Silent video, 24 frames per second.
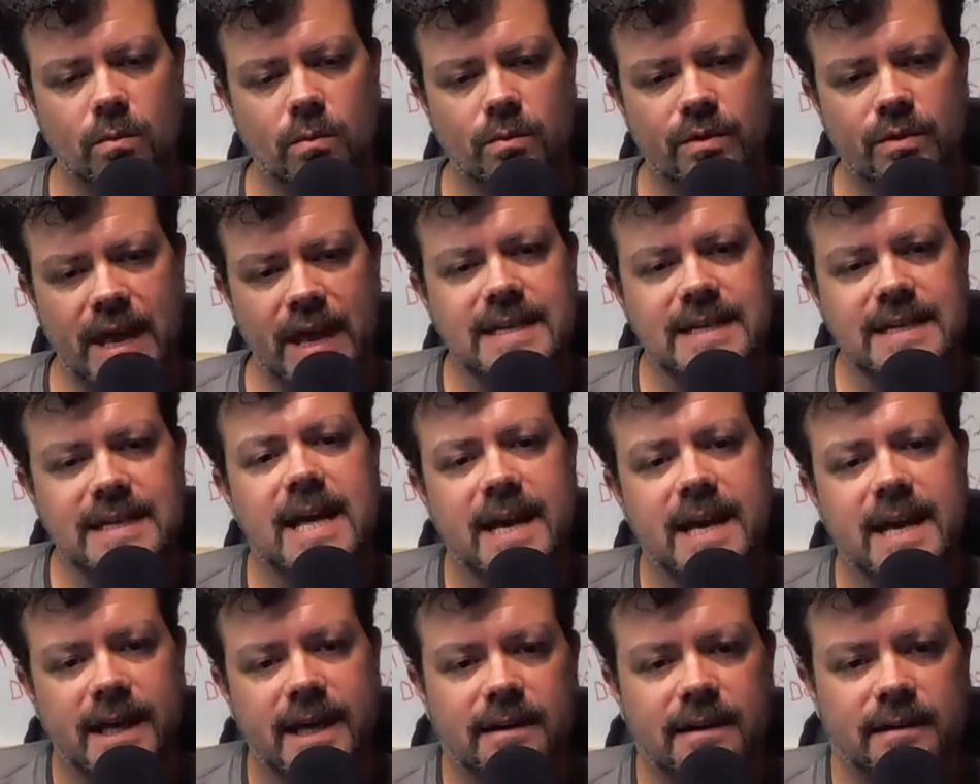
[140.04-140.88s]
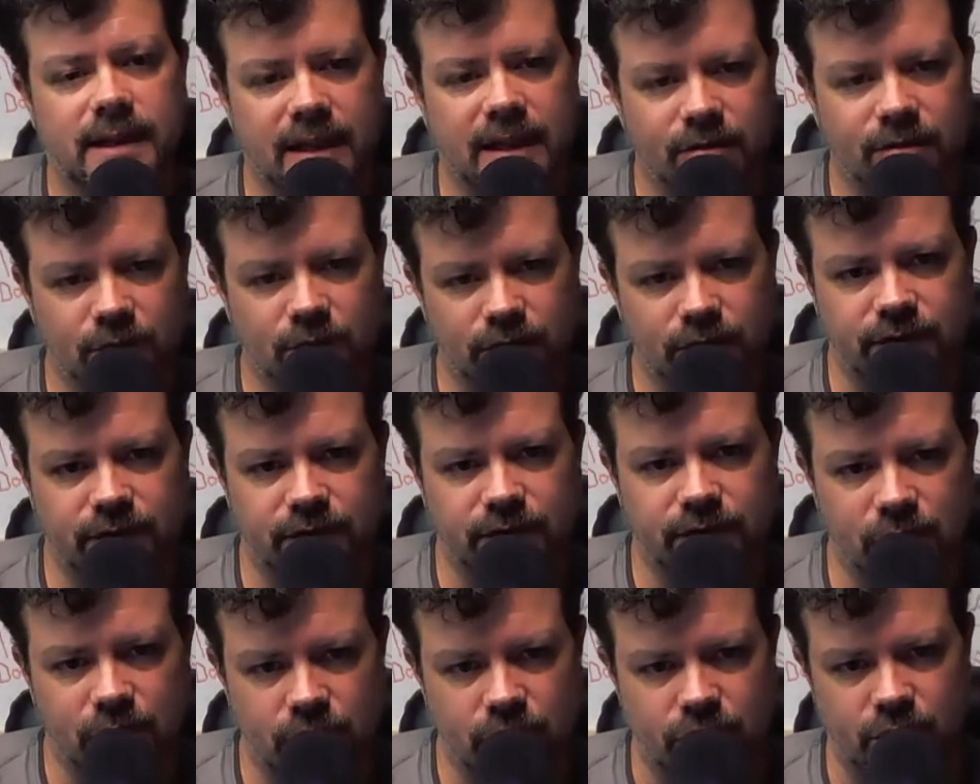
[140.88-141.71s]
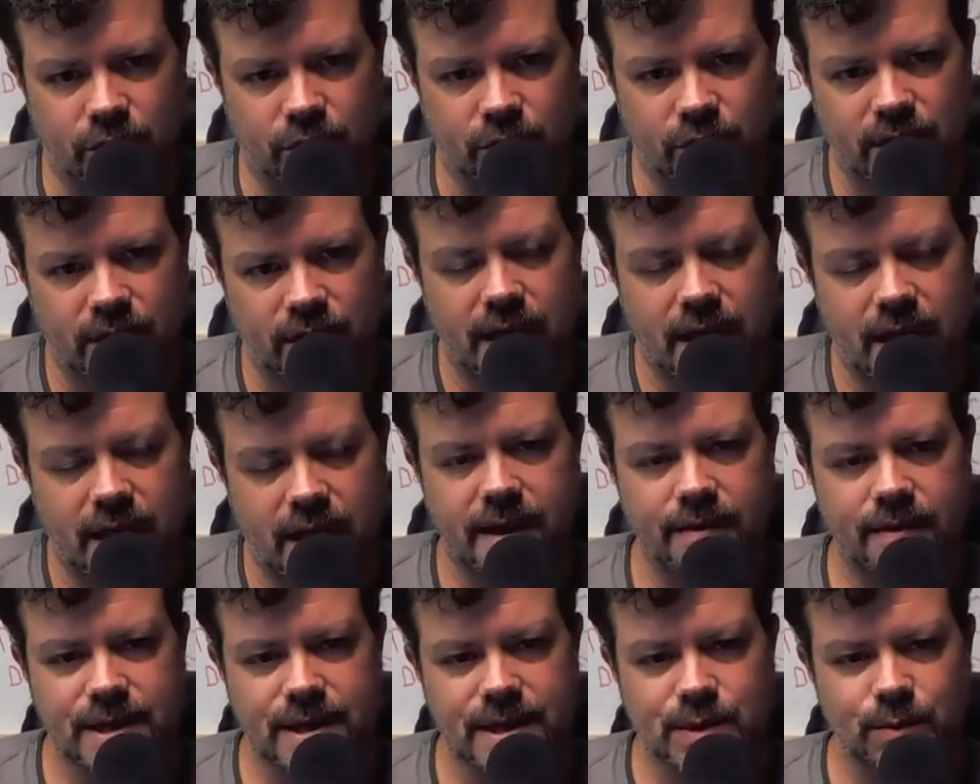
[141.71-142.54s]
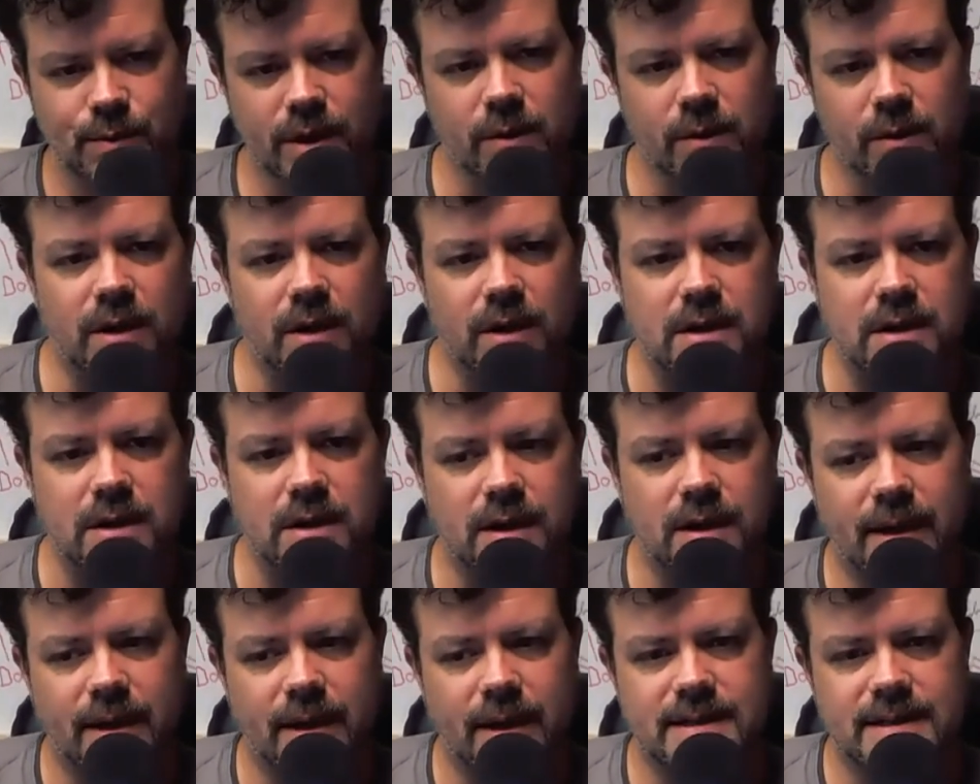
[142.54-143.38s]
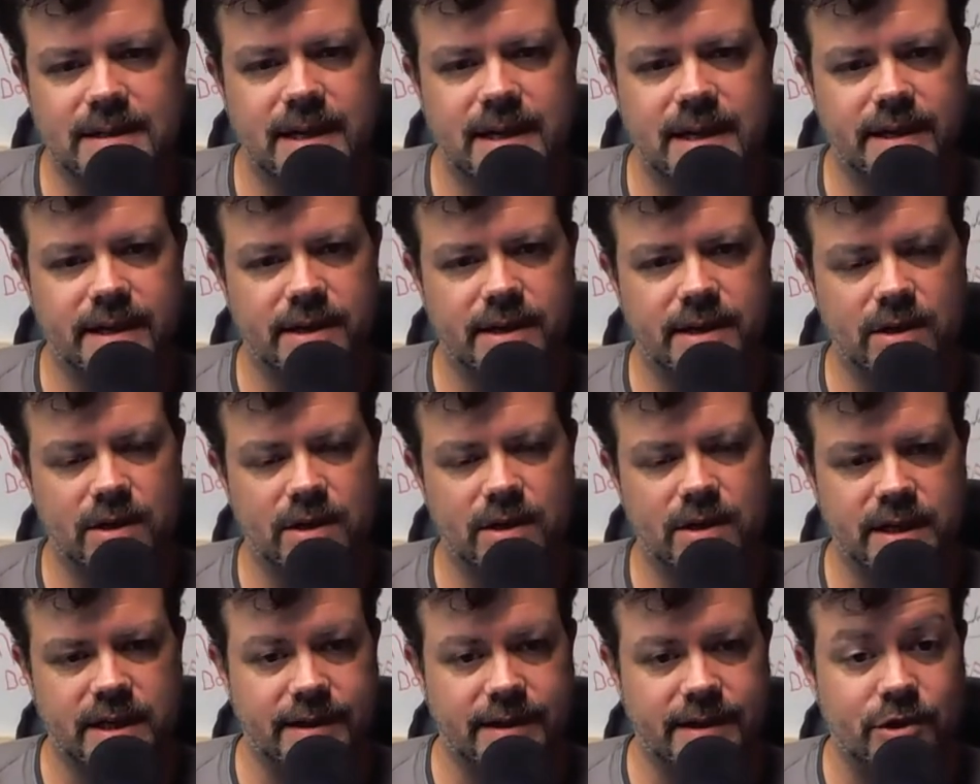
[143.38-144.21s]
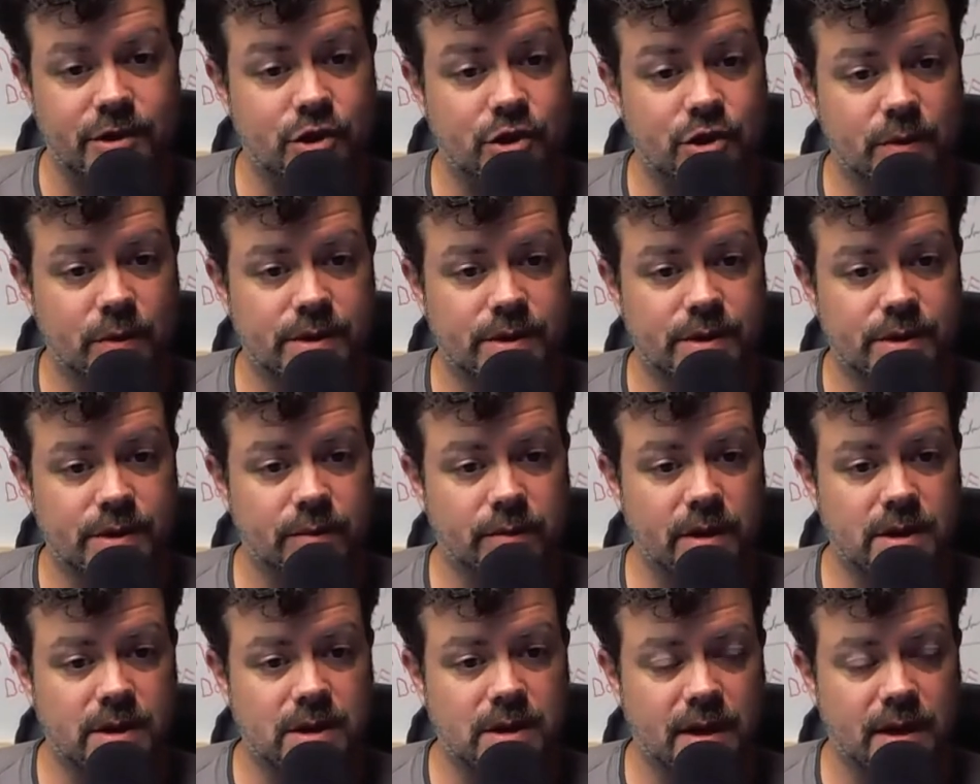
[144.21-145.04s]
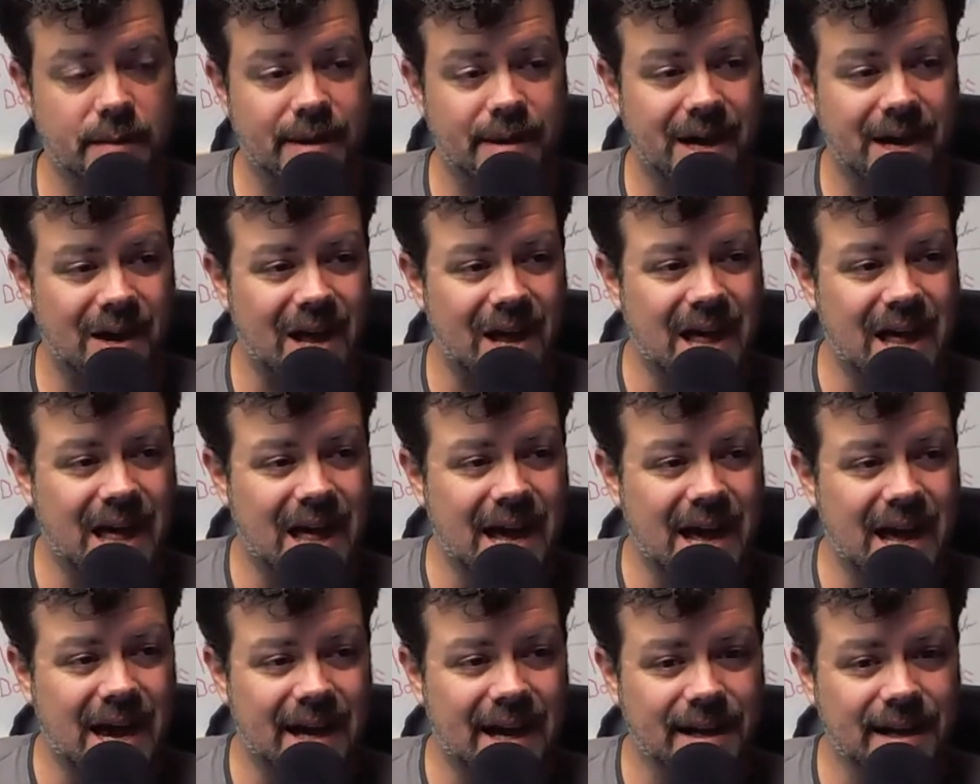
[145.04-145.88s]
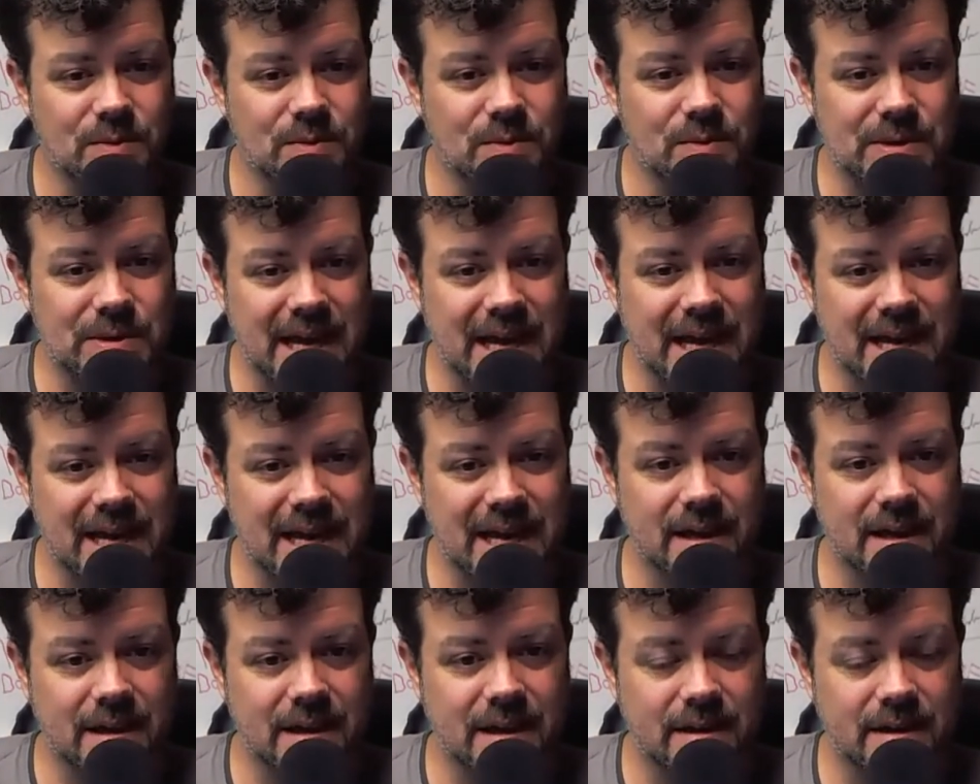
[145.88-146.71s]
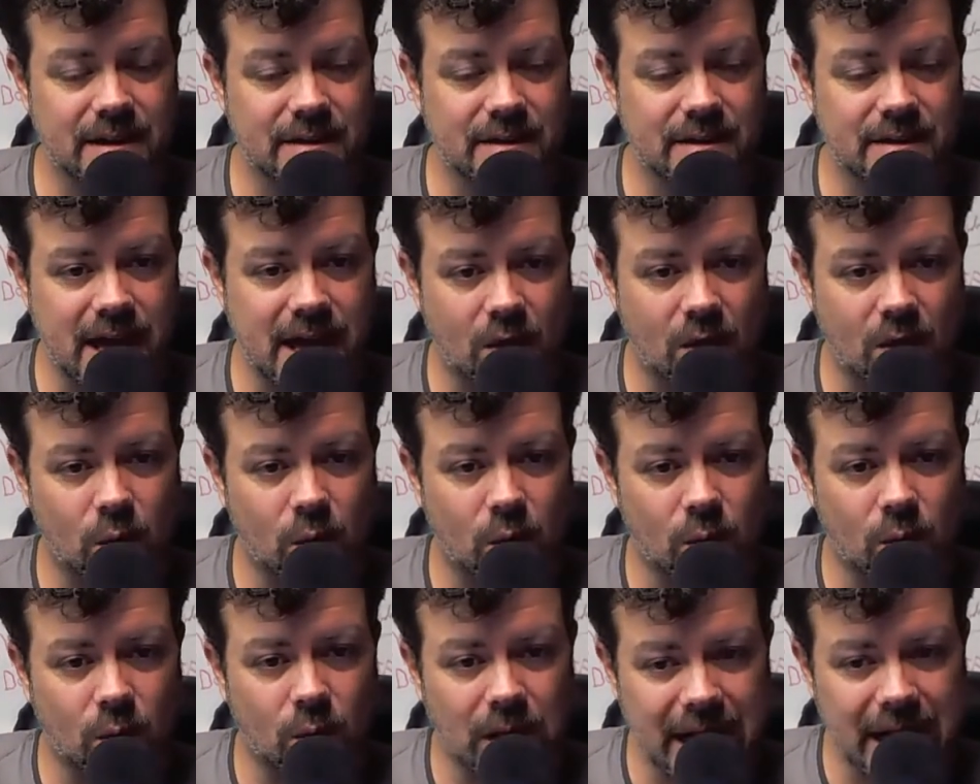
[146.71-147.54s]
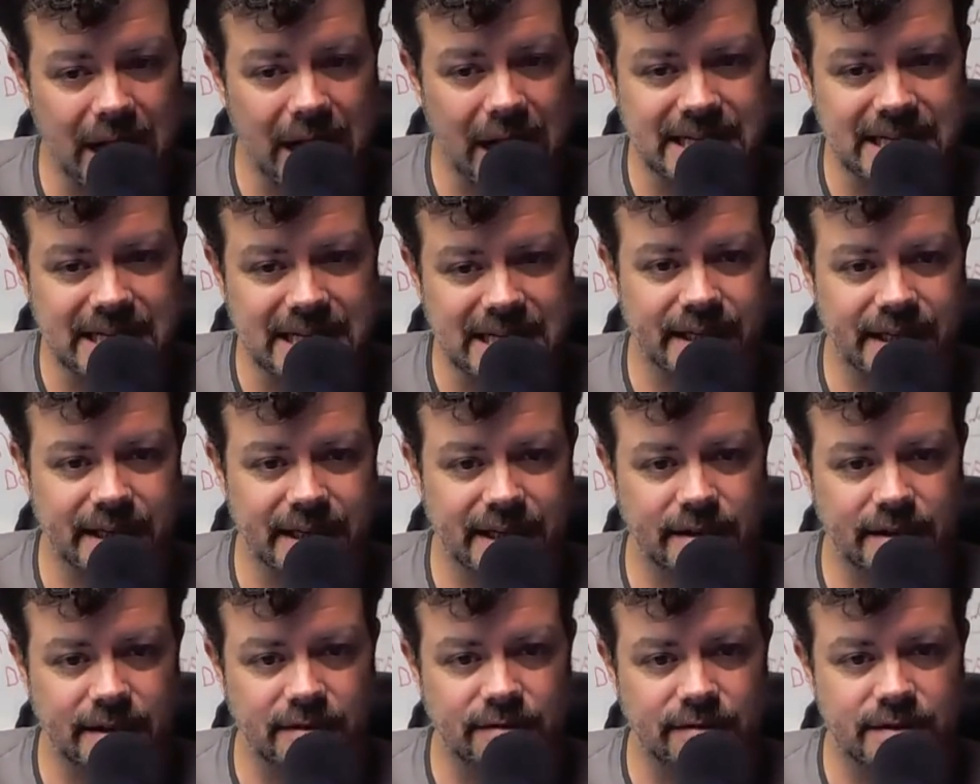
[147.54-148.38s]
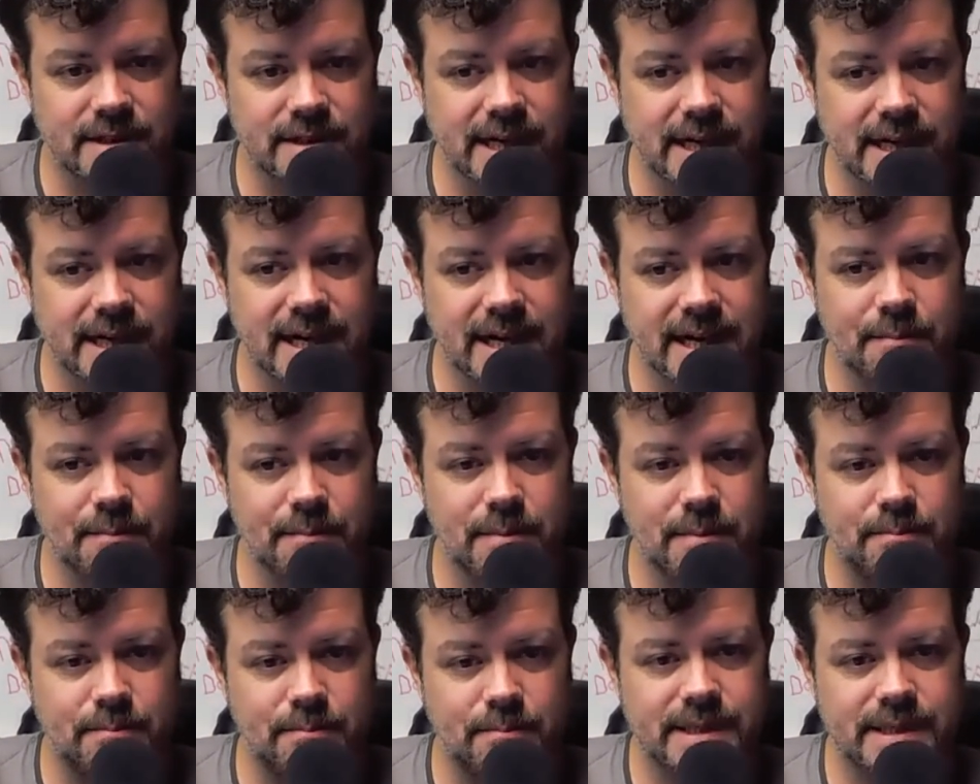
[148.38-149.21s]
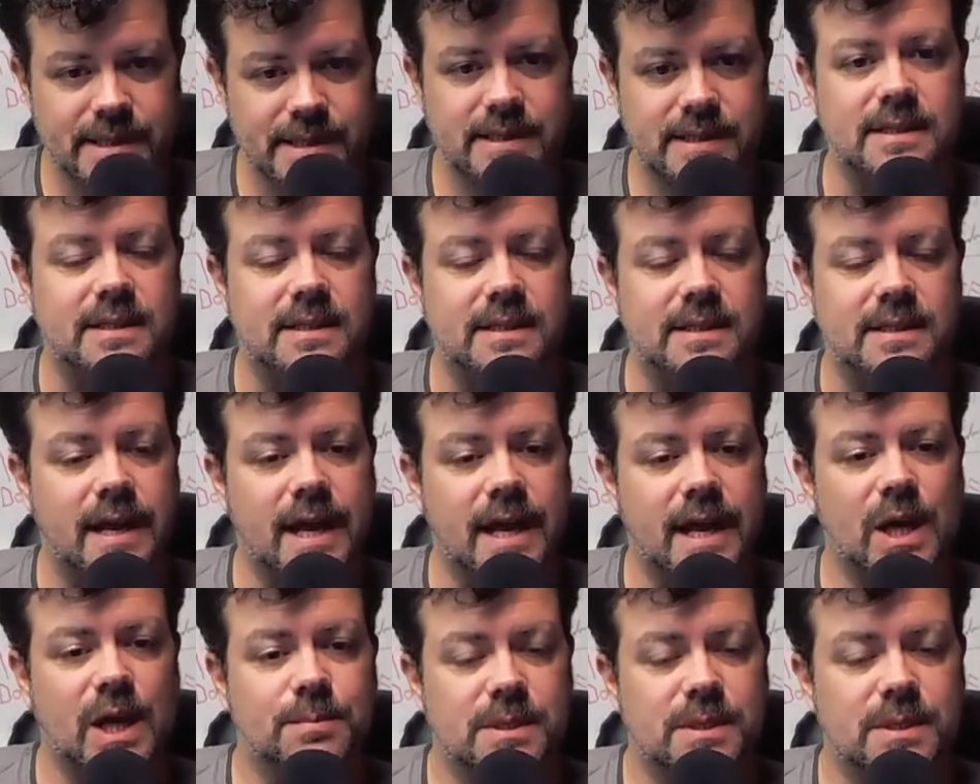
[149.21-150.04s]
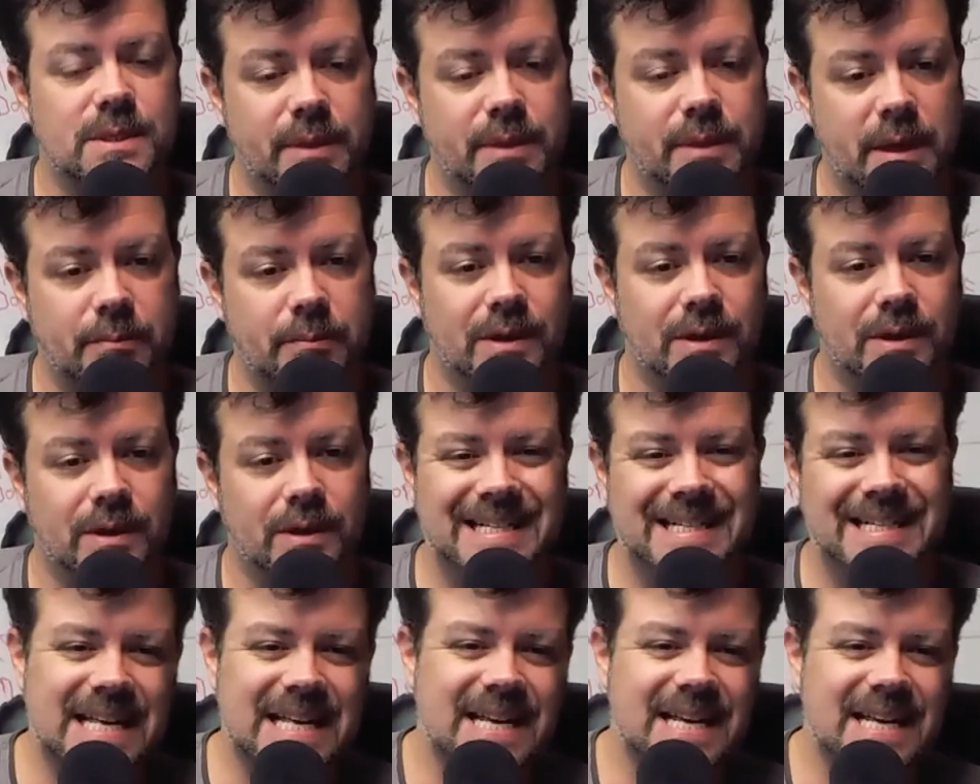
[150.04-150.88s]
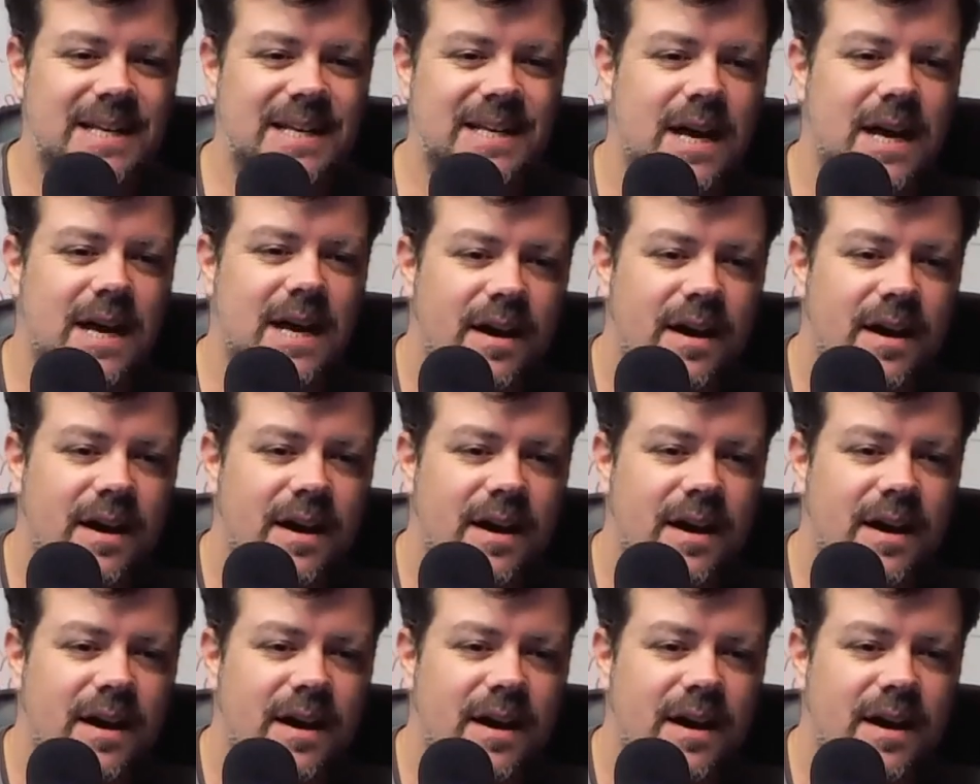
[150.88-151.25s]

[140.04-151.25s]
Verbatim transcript: they take it a level further. And that's what I want to talk about today on today's show, is I want to talk about how do you take that whole idea of setting up a business that helps people and take it